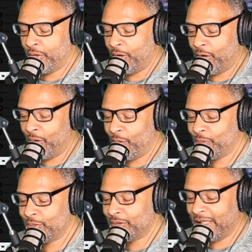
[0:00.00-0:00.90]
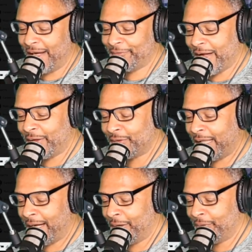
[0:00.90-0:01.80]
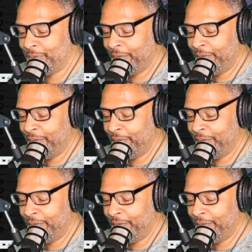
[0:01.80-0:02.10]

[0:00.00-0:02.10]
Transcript: Oh, laugh out loud.